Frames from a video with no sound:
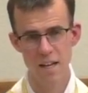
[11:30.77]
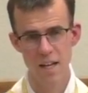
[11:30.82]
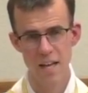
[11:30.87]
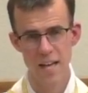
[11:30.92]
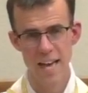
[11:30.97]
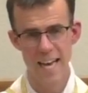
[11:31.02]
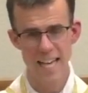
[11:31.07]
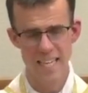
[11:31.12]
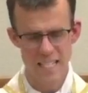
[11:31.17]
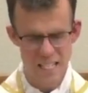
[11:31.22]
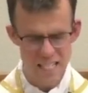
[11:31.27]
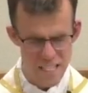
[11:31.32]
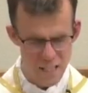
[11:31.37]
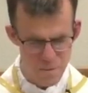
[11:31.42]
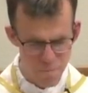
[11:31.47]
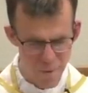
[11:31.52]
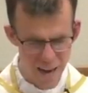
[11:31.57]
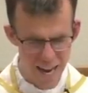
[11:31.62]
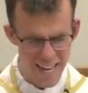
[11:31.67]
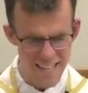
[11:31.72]

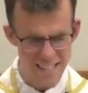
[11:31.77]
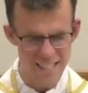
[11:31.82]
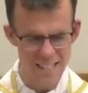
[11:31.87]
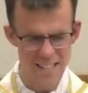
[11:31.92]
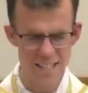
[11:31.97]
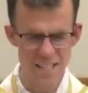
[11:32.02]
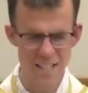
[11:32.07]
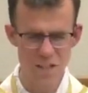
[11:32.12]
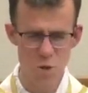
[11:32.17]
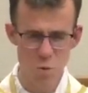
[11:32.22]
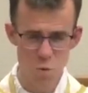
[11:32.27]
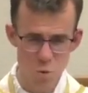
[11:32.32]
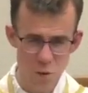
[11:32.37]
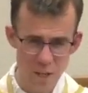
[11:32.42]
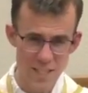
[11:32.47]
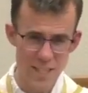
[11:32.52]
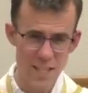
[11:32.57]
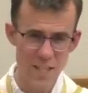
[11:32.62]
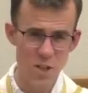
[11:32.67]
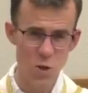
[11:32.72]
Expect that the
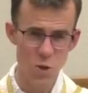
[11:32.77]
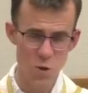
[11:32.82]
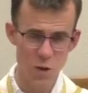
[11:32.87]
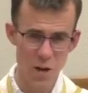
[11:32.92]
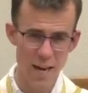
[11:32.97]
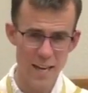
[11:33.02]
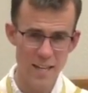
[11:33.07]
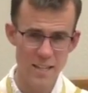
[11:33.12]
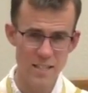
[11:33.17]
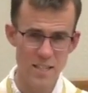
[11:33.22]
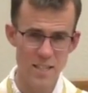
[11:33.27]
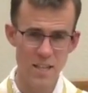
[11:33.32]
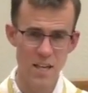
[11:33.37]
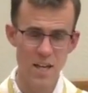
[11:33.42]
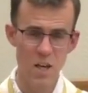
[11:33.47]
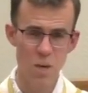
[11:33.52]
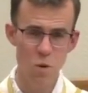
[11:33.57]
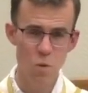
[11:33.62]
risen Christ